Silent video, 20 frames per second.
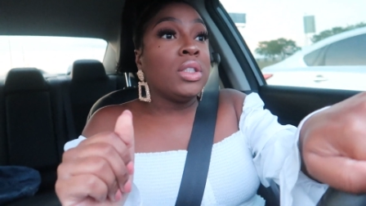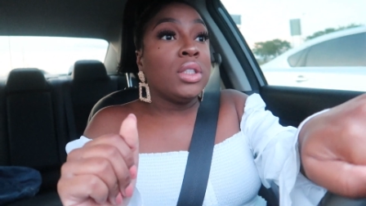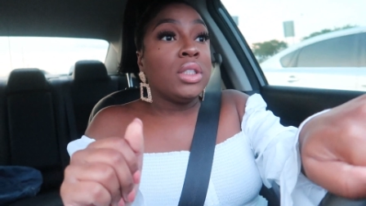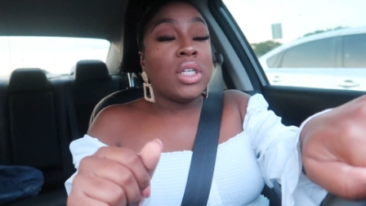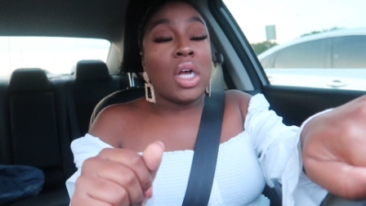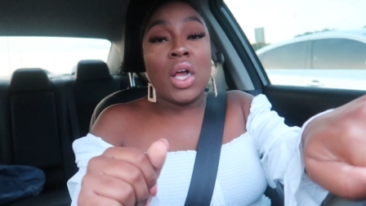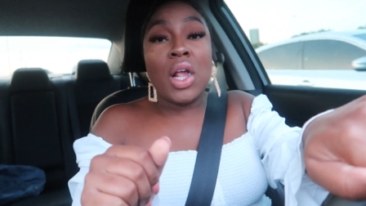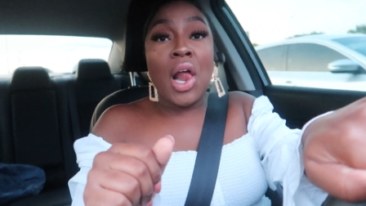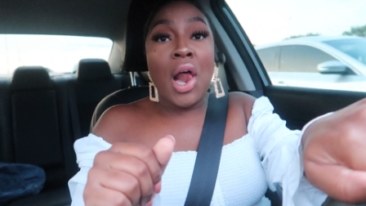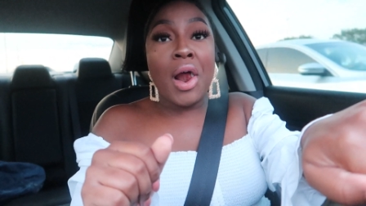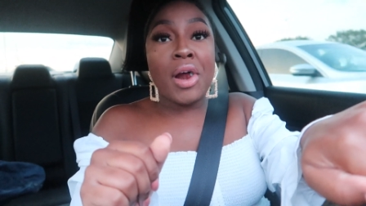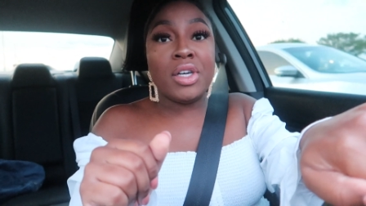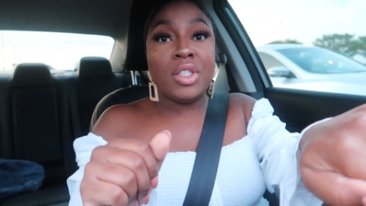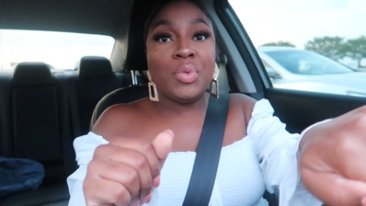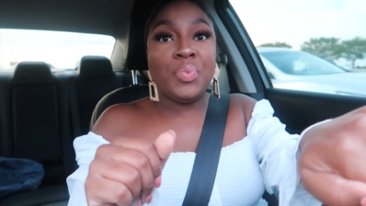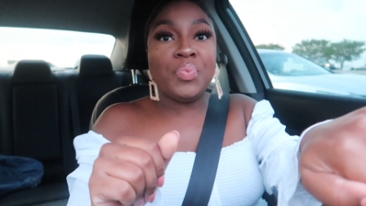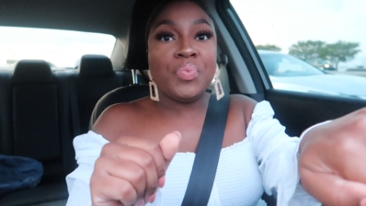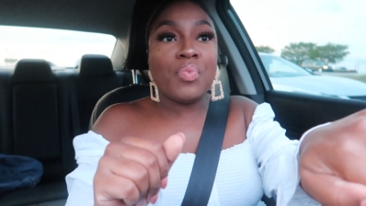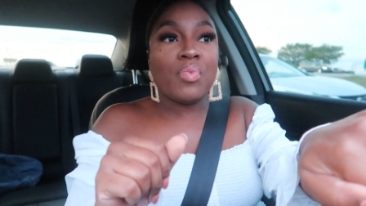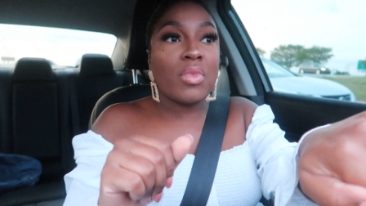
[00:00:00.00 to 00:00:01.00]
So, yeah
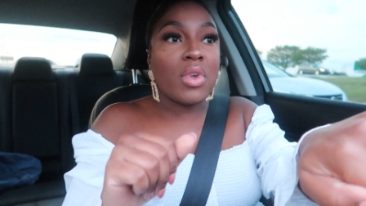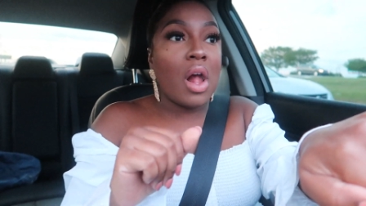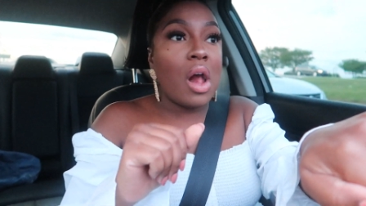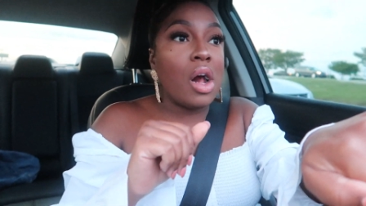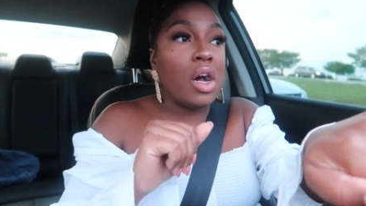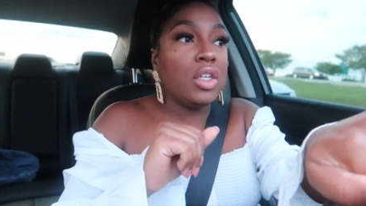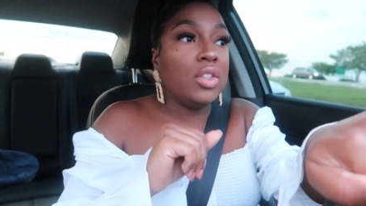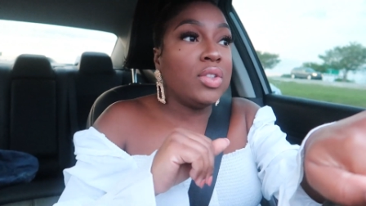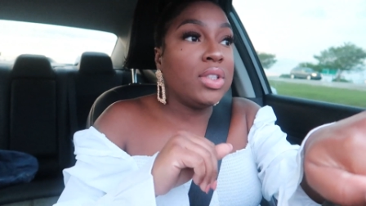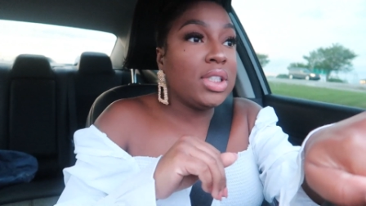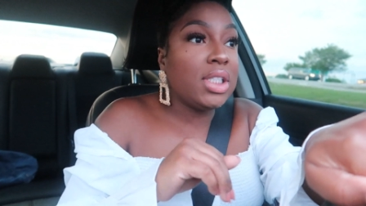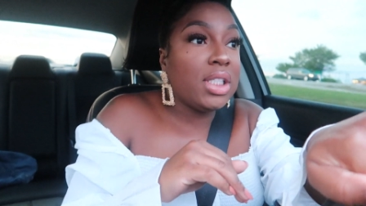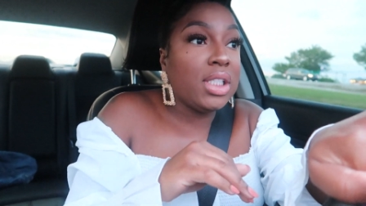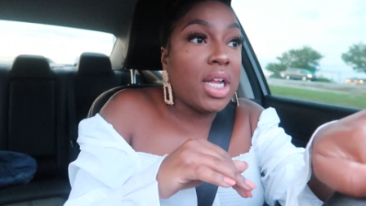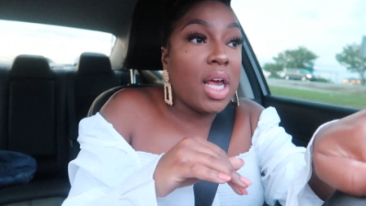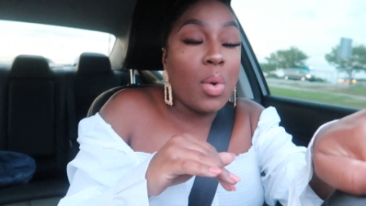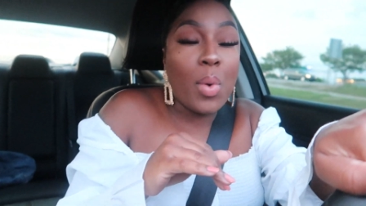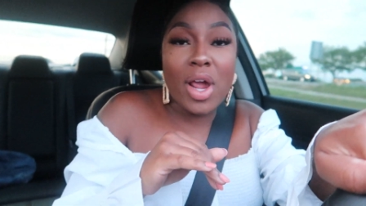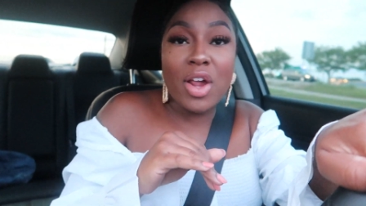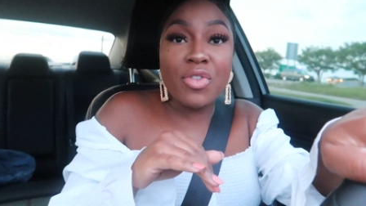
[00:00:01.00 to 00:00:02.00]
hopefully
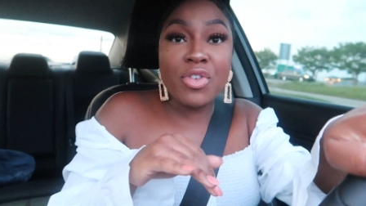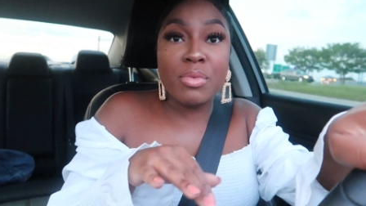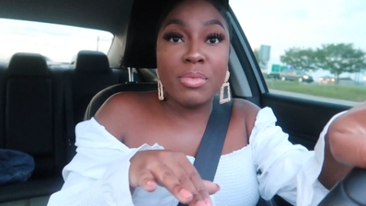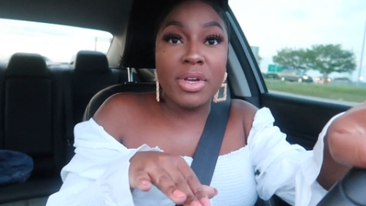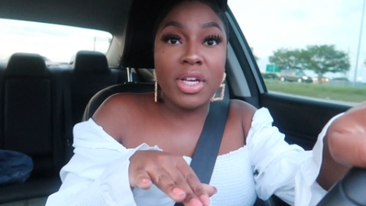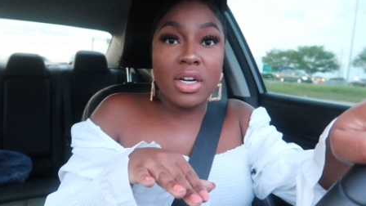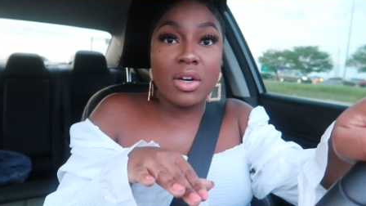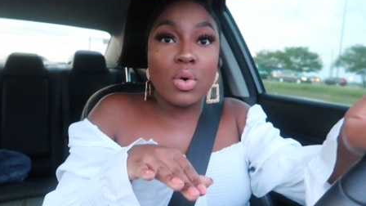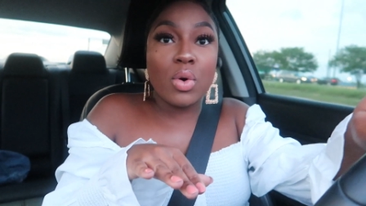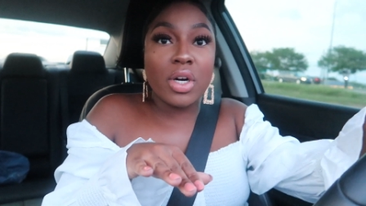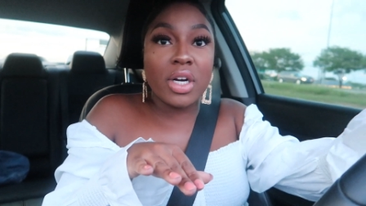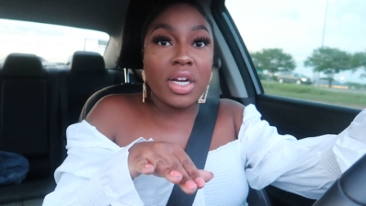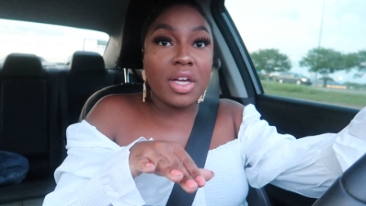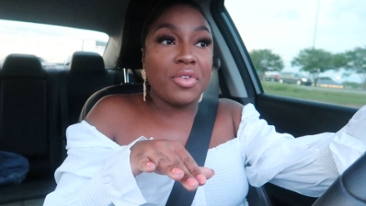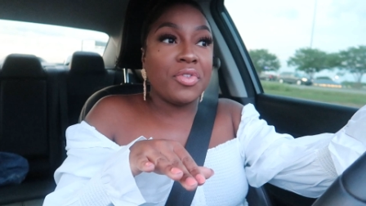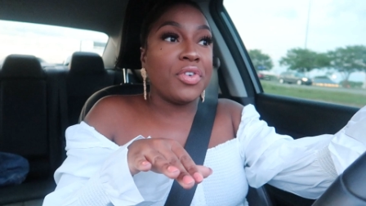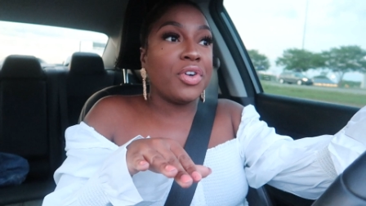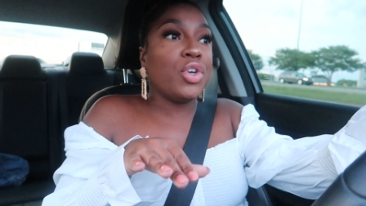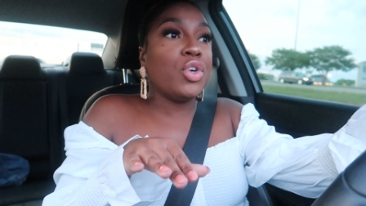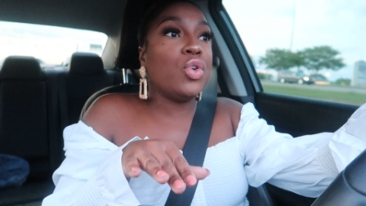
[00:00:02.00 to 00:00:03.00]
they wait for me to order
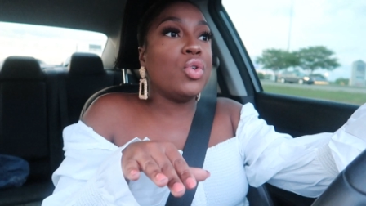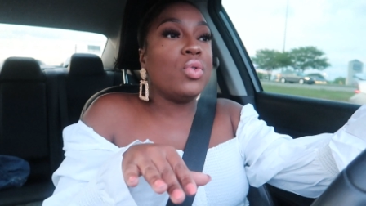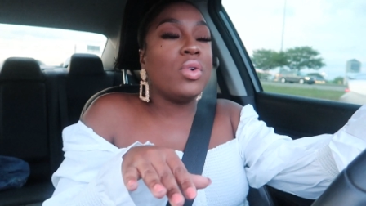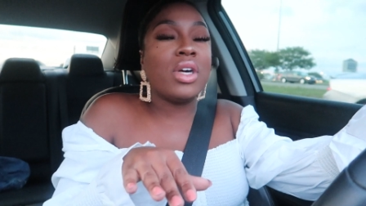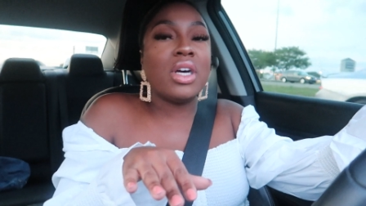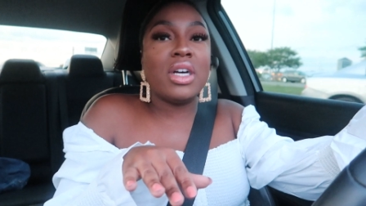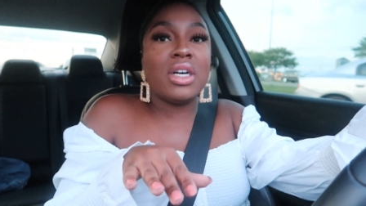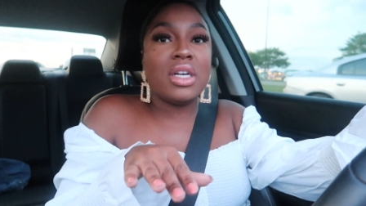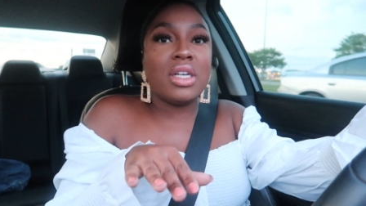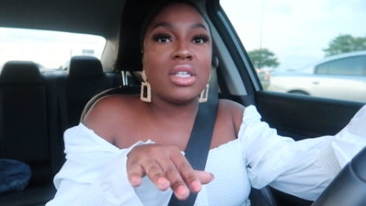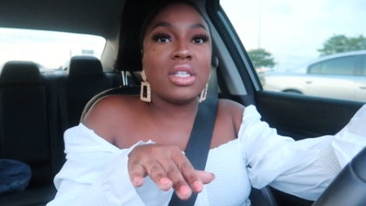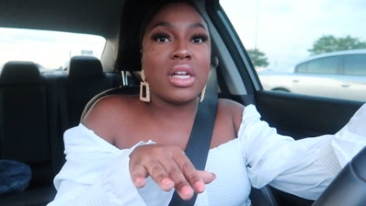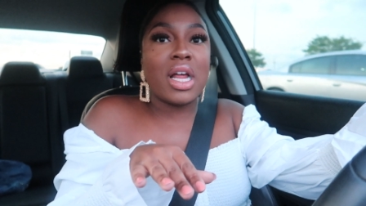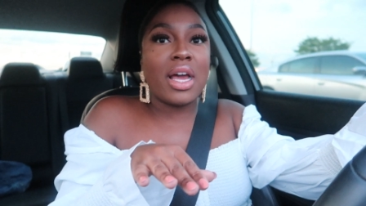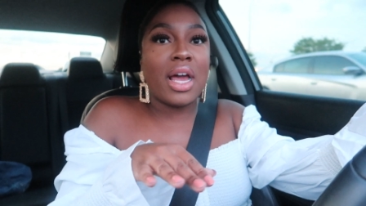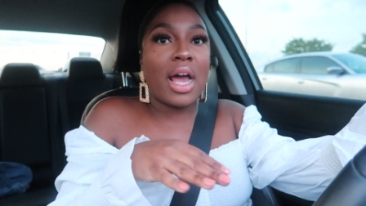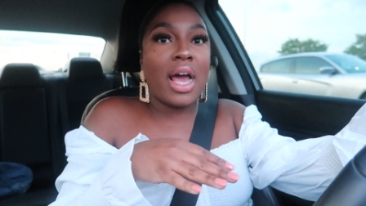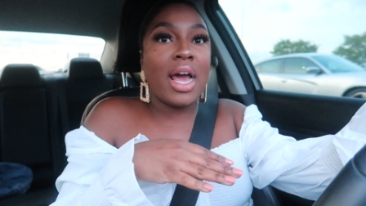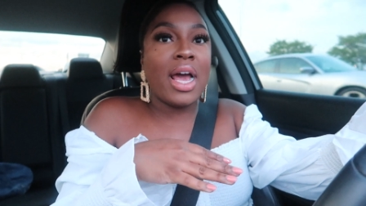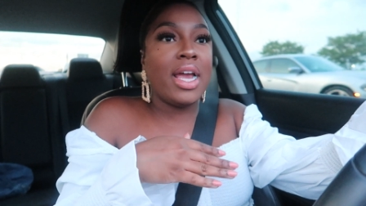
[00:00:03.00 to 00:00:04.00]
their food because
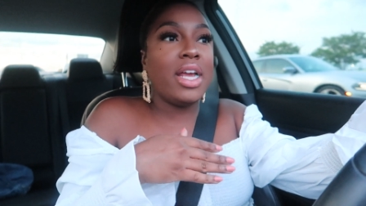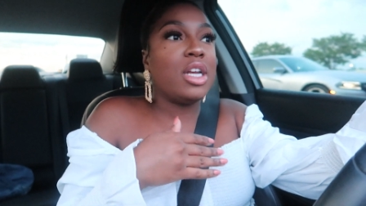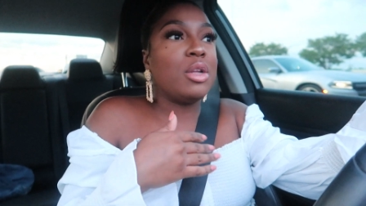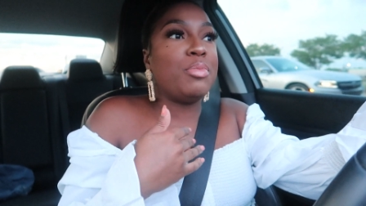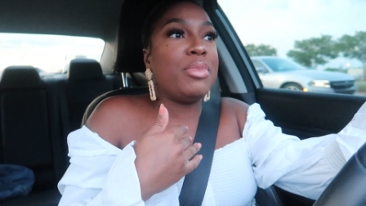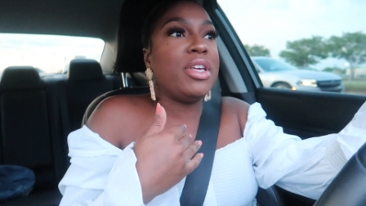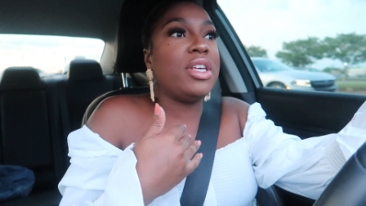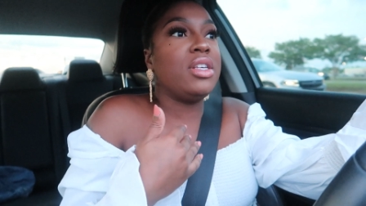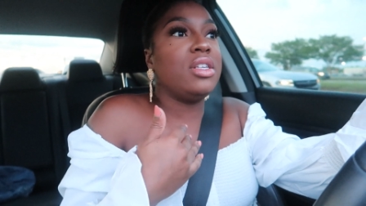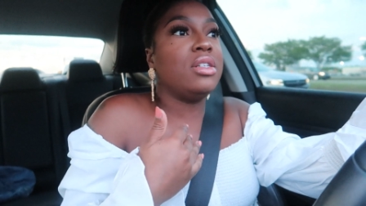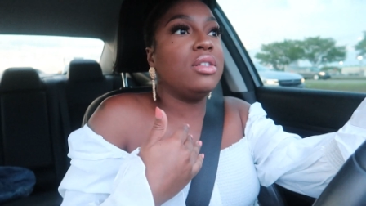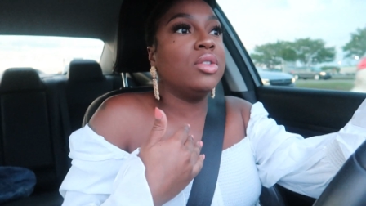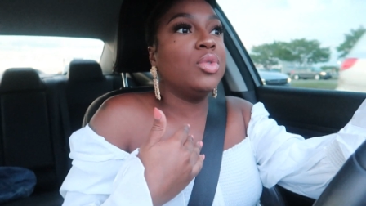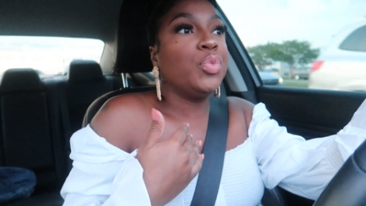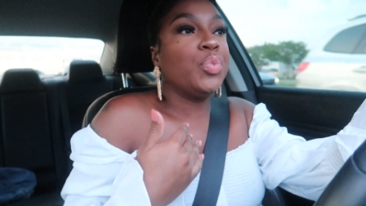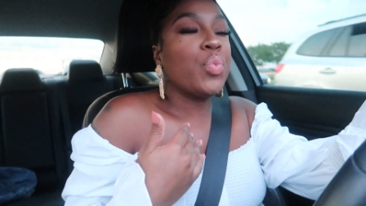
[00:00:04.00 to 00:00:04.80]
like i hate to be